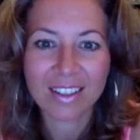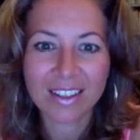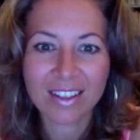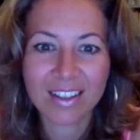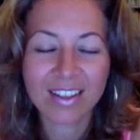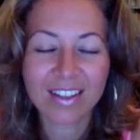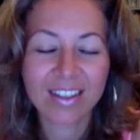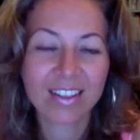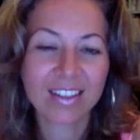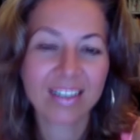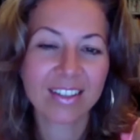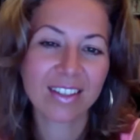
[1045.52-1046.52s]

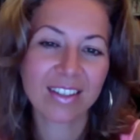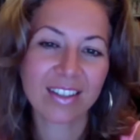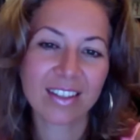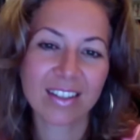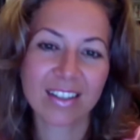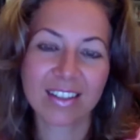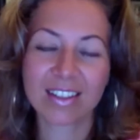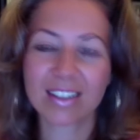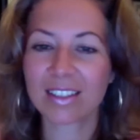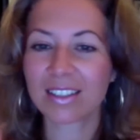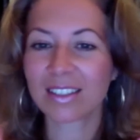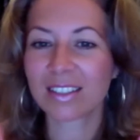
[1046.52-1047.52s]

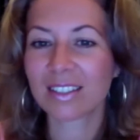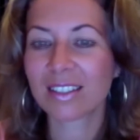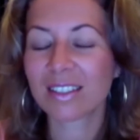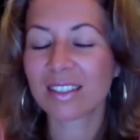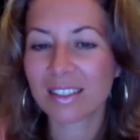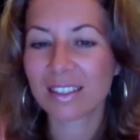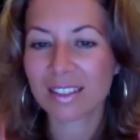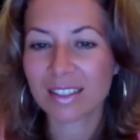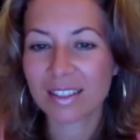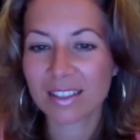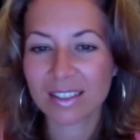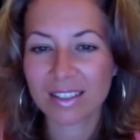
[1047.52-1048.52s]

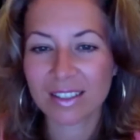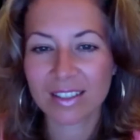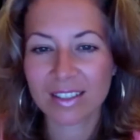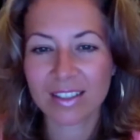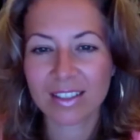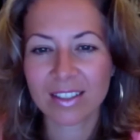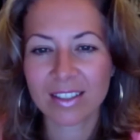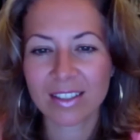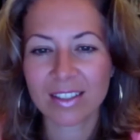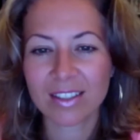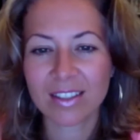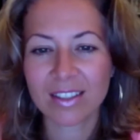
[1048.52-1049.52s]

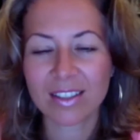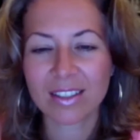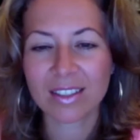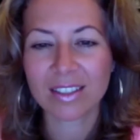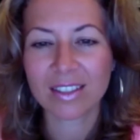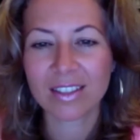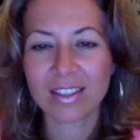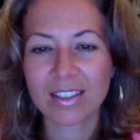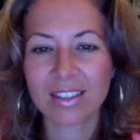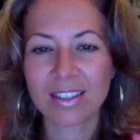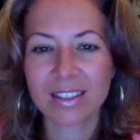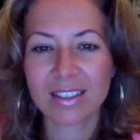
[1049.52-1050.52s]

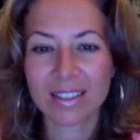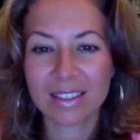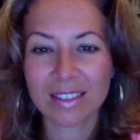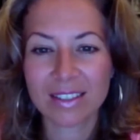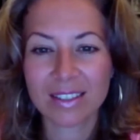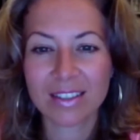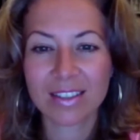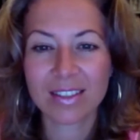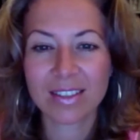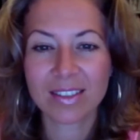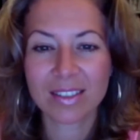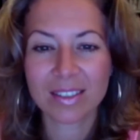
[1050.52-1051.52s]

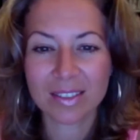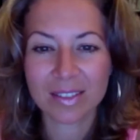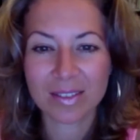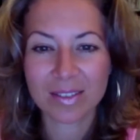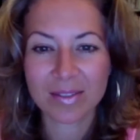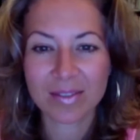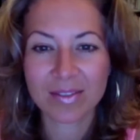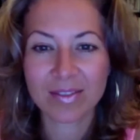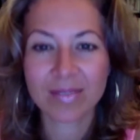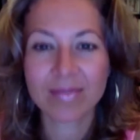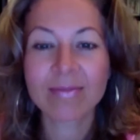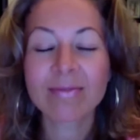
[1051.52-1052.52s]

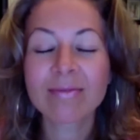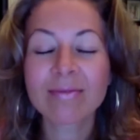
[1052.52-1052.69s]
The person shown says nothing.